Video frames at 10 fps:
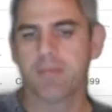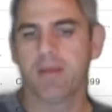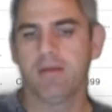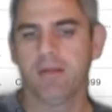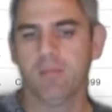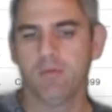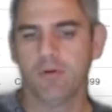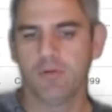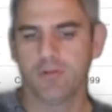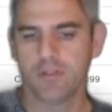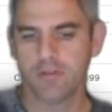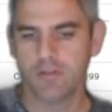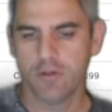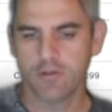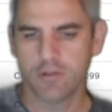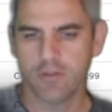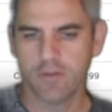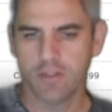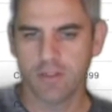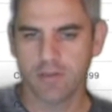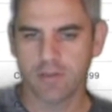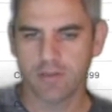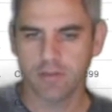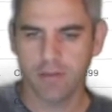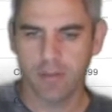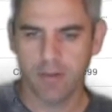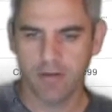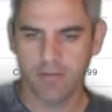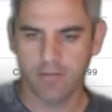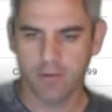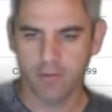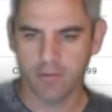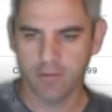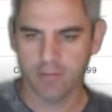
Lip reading: and import the certificates. Now, by default,